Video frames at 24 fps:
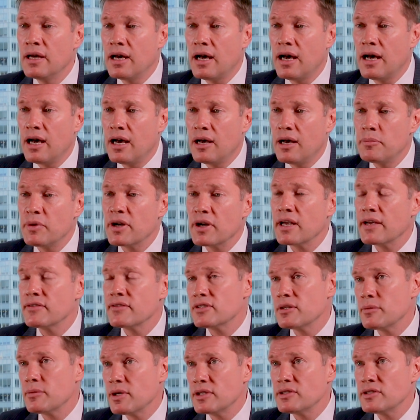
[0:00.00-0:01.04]
But it
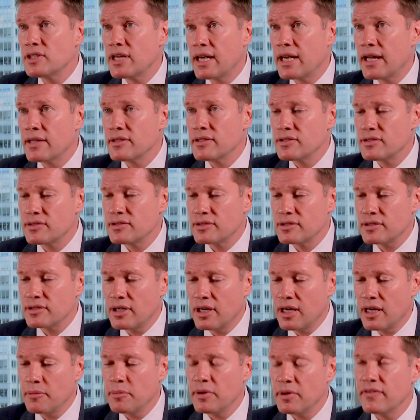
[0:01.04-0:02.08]
gives them a chance
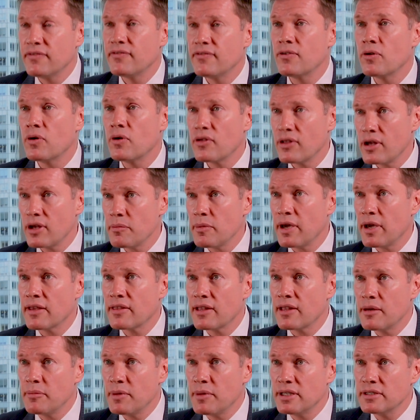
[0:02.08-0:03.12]
before they make
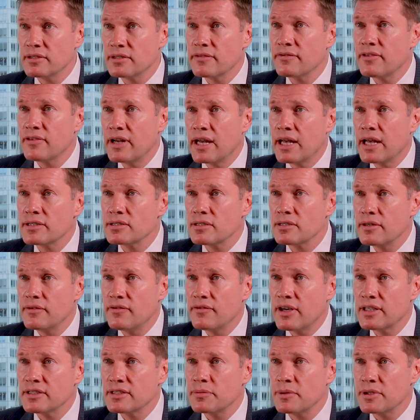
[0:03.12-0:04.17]
that major financial
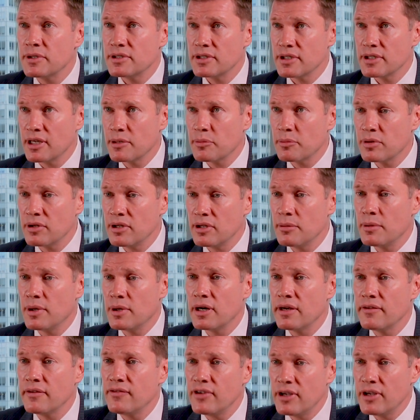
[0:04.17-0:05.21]
investment to get
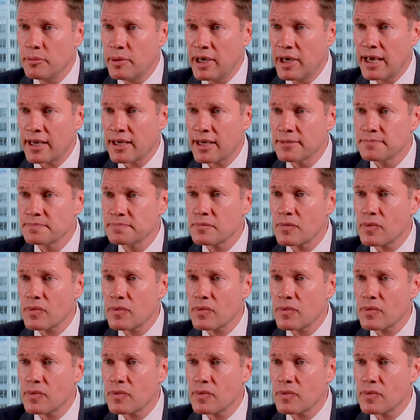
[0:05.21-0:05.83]
preliminary feedback.